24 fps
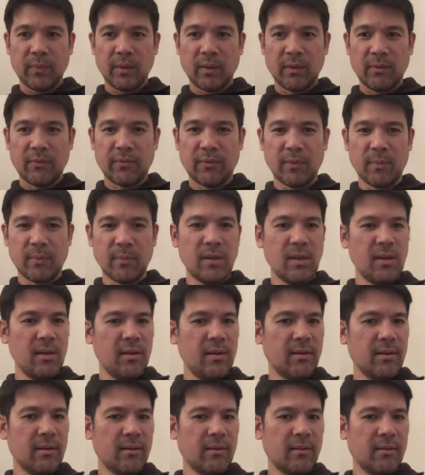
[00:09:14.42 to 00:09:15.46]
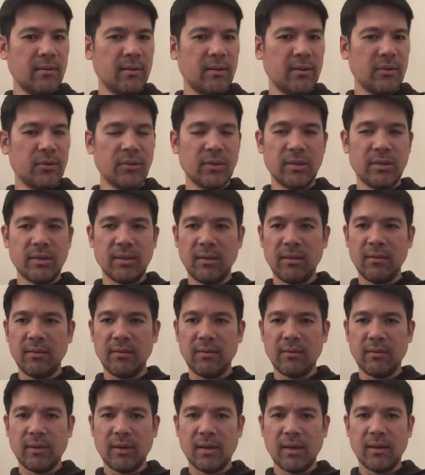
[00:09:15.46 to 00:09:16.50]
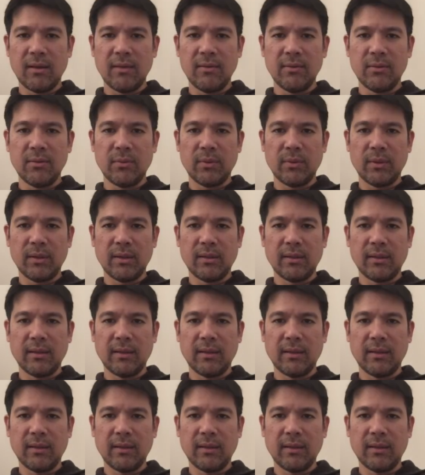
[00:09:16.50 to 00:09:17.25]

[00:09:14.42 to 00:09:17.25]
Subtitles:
from here. Interesting. Okay, so we're going to click